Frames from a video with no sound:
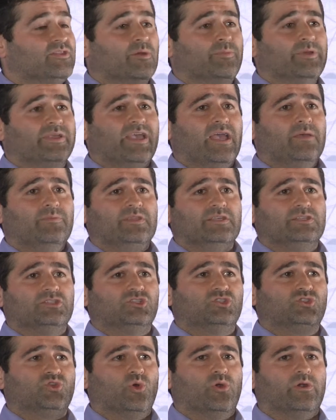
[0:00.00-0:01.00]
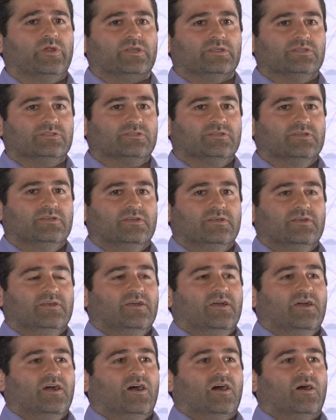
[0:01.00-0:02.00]
there became these stories
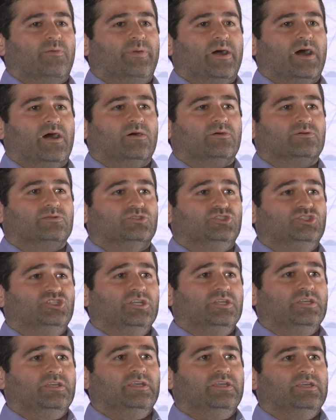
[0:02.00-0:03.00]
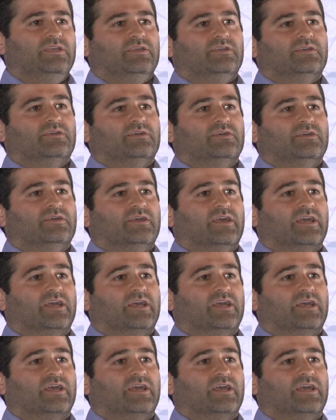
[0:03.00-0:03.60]
about GE